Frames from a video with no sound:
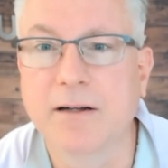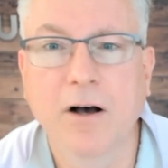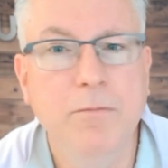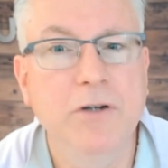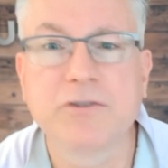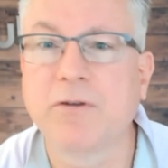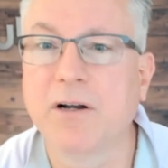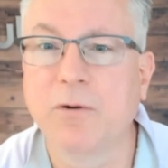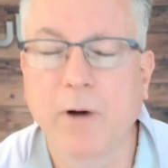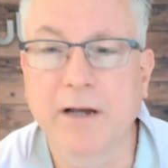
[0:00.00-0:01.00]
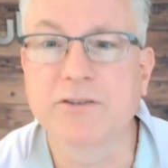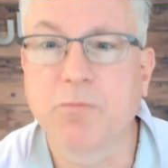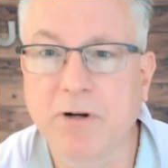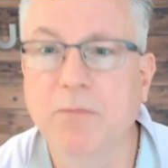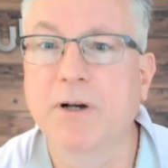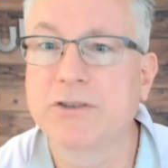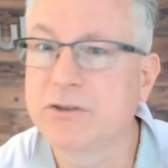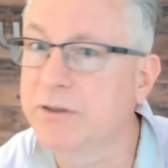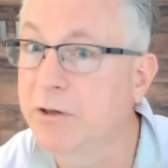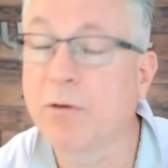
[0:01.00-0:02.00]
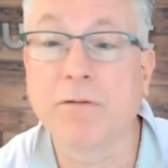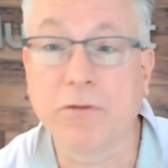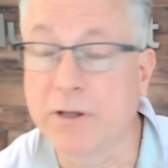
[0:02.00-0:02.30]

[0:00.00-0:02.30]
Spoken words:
Almost right away. It was pretty much year over